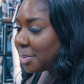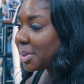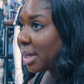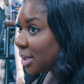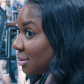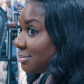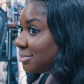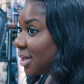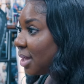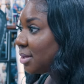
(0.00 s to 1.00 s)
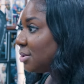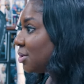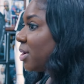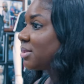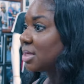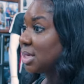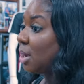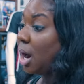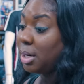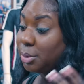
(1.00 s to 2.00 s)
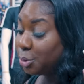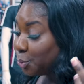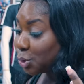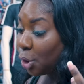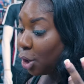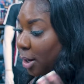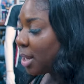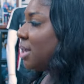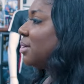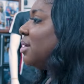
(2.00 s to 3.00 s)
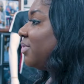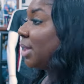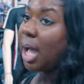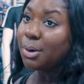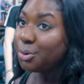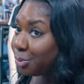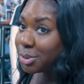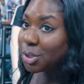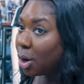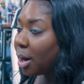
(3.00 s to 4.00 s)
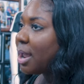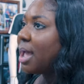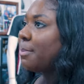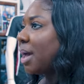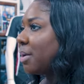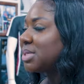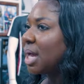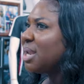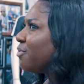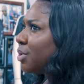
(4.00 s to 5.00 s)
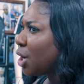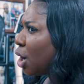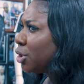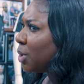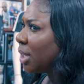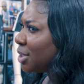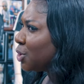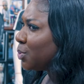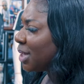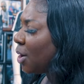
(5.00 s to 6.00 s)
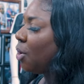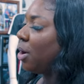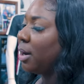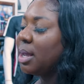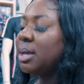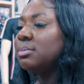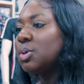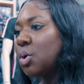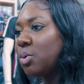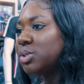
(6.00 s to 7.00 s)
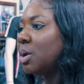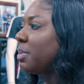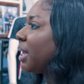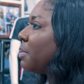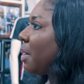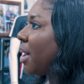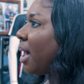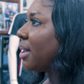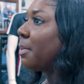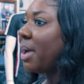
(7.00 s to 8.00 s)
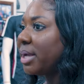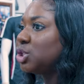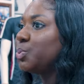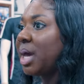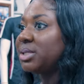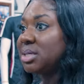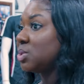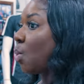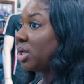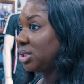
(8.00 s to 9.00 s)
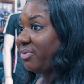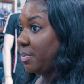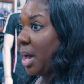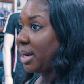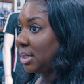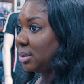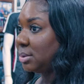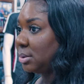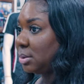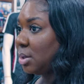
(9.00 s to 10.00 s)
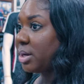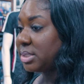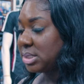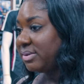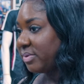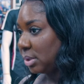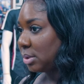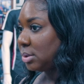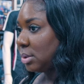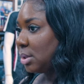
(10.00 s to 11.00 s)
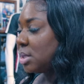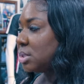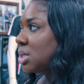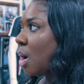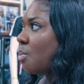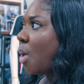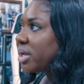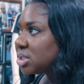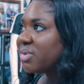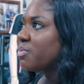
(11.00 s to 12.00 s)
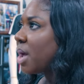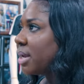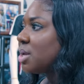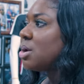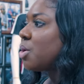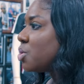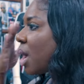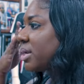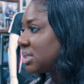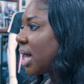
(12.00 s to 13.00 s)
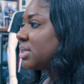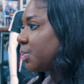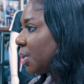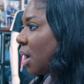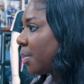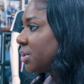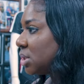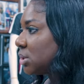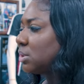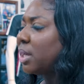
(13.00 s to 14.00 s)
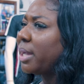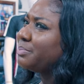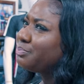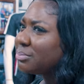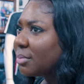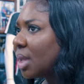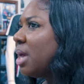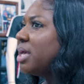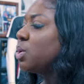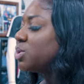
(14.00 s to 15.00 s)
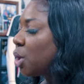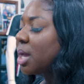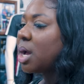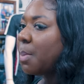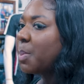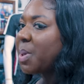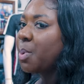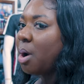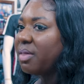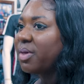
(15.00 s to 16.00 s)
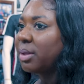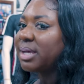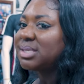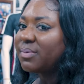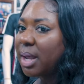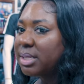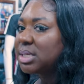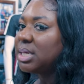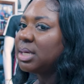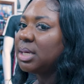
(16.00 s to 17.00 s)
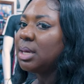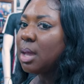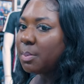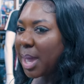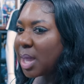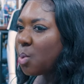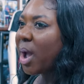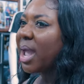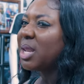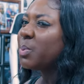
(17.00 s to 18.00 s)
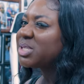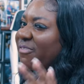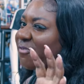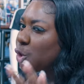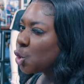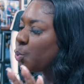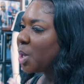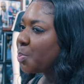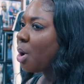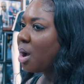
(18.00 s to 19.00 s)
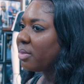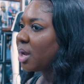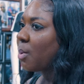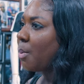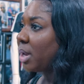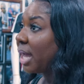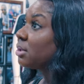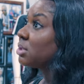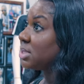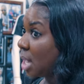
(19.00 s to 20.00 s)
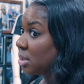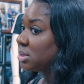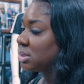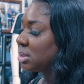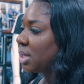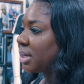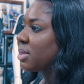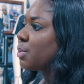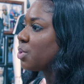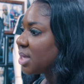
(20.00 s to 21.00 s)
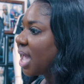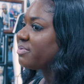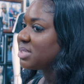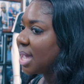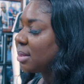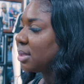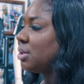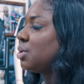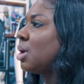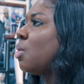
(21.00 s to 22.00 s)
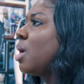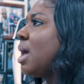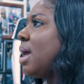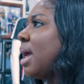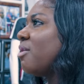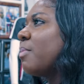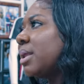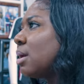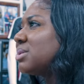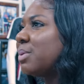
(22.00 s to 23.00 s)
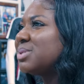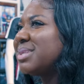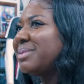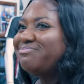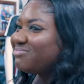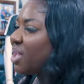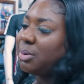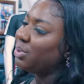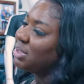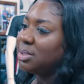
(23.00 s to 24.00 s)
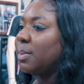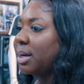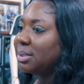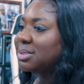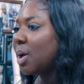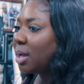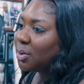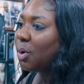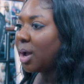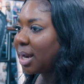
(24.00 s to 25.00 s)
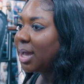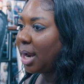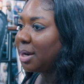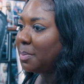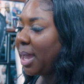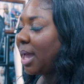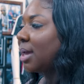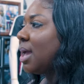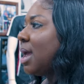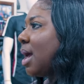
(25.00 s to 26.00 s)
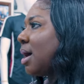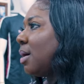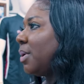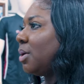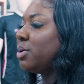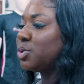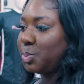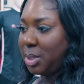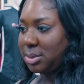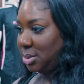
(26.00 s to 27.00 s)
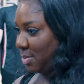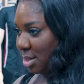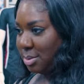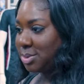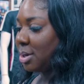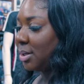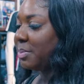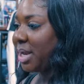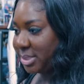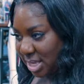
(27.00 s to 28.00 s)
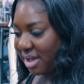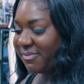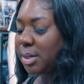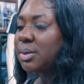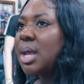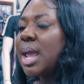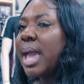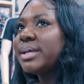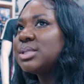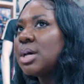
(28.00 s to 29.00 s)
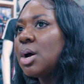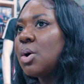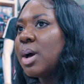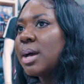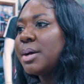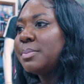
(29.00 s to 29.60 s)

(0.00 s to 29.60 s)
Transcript: And I'm like, and you know, Hit Dat's like, I already knew you was hard. Duffy's like, I knew you was hard. Pine was like, I never really heard you. I didn't think you was that hard. Cool. So I'm like in my mind, now mind you, we got a chance to watch everybody on the TV. So I'm watching everybody. You know how to size up your competition. Like, So it was only a couple people on there, like Sab Dallas Kiki, Pay Wade. It was a few people on there where I was like, they're talented. Like, and they really have talent, you know. Everybody else, I was just like, I don't really see nobody. So, I kind of got it in the bag. And no disrespect to anybody that was on it, but that's just how I felt. And so,